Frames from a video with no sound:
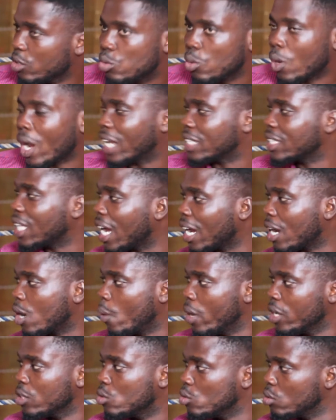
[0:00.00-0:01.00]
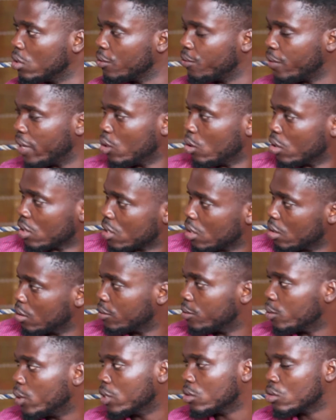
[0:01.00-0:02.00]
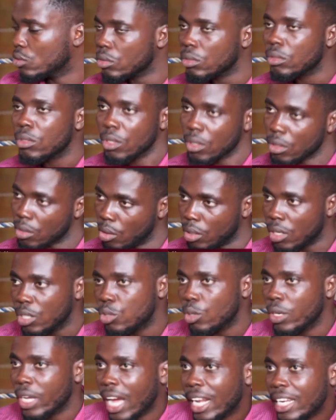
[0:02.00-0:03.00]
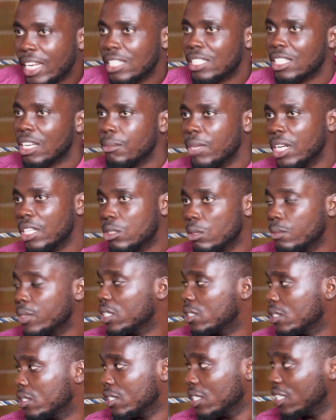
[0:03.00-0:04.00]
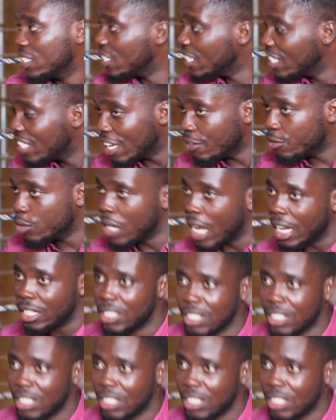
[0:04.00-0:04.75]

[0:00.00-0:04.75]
to attack, when to yes. defend yourself, when to. Okay, so he added some little bits. He gave you that